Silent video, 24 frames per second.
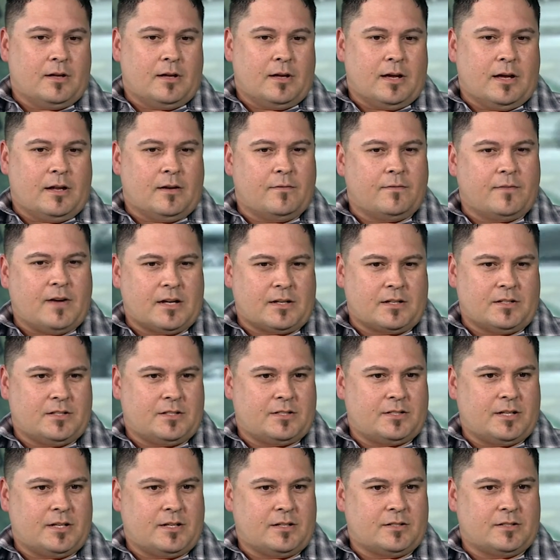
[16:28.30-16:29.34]
and if I can
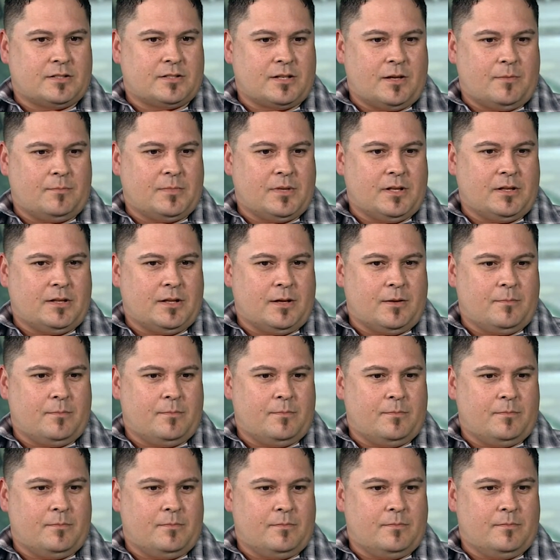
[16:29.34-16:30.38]
sing something that
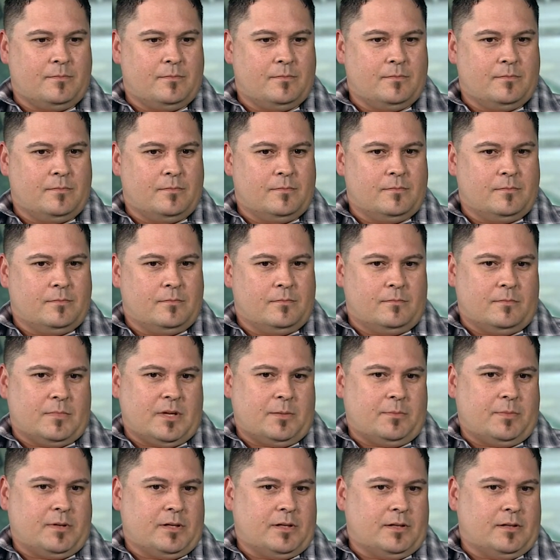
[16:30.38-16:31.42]

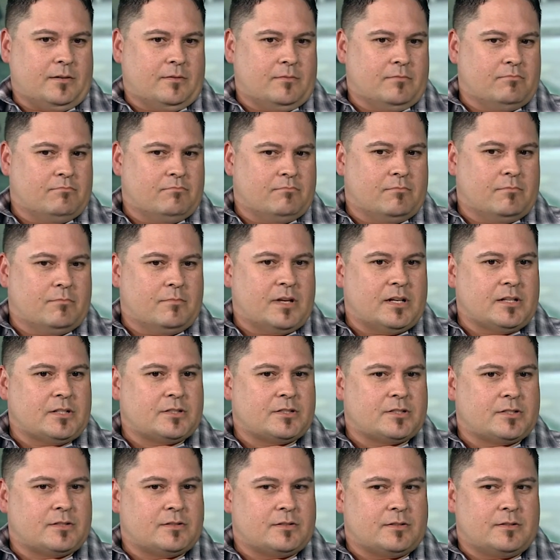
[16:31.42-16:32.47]
maybe
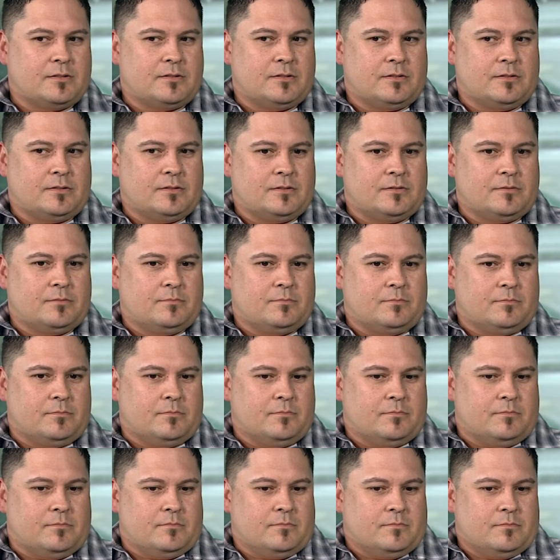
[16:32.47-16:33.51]
makes,
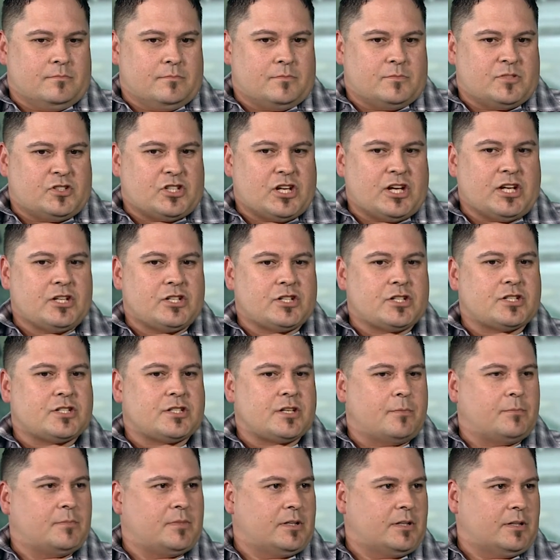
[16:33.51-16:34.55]
changes
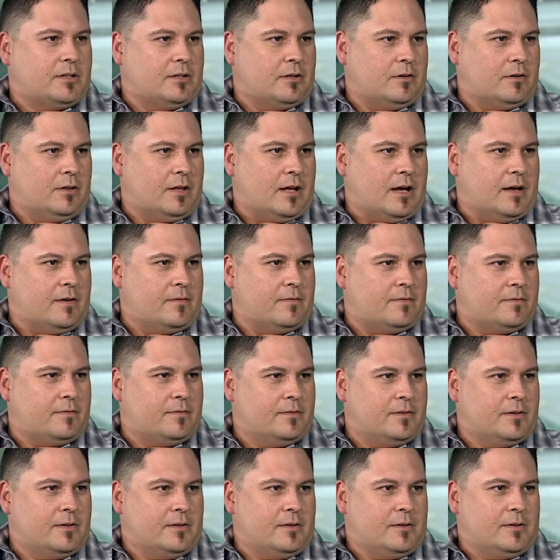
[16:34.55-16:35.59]
something in their life,
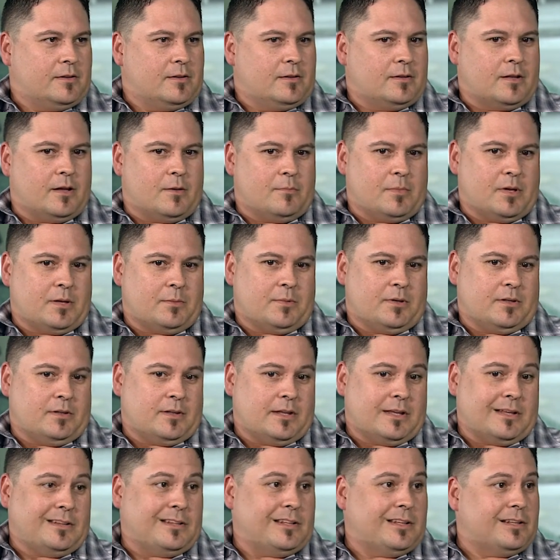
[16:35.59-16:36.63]
that maybe
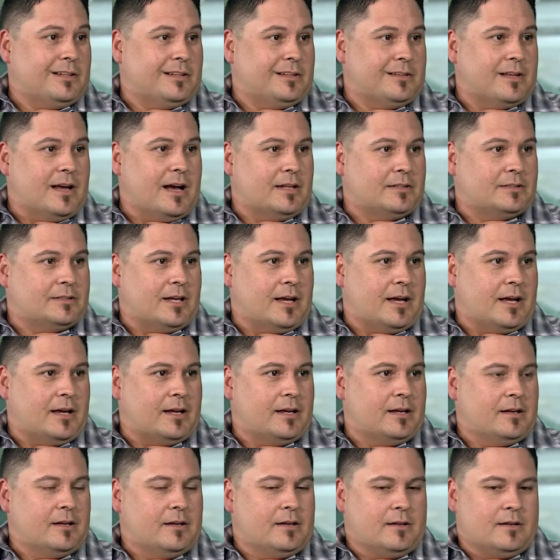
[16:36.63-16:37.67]
they needed that mm-hmm. day.
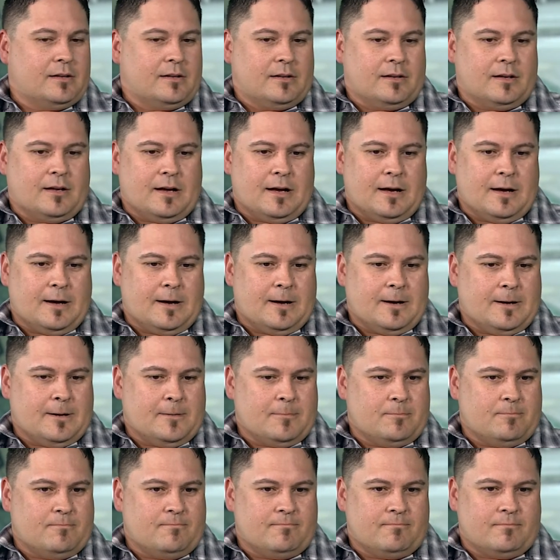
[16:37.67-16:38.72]

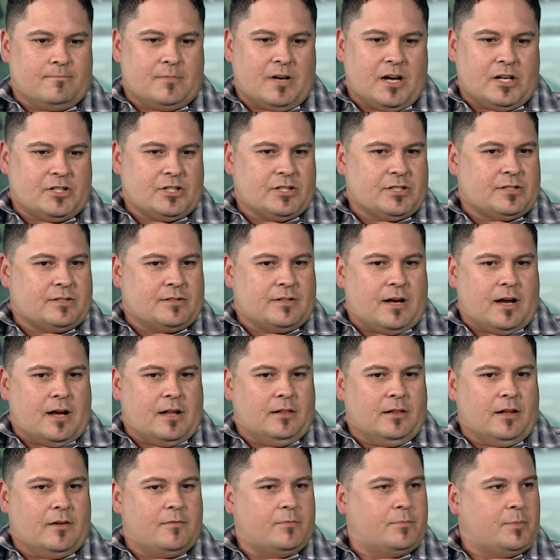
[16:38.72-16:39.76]
Um, I just, I
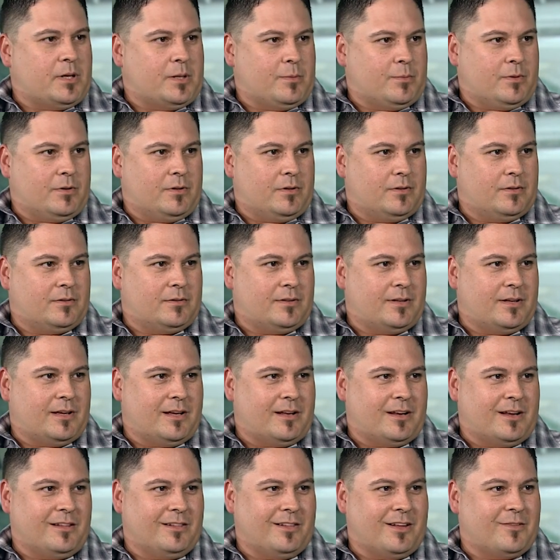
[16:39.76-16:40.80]
love people,
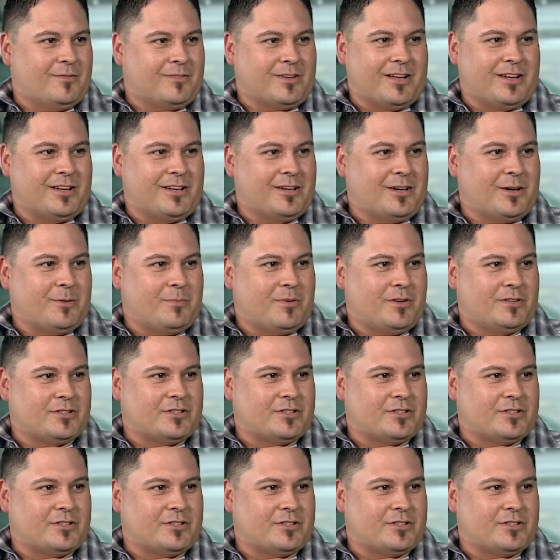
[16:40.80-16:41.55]
and I love getting up on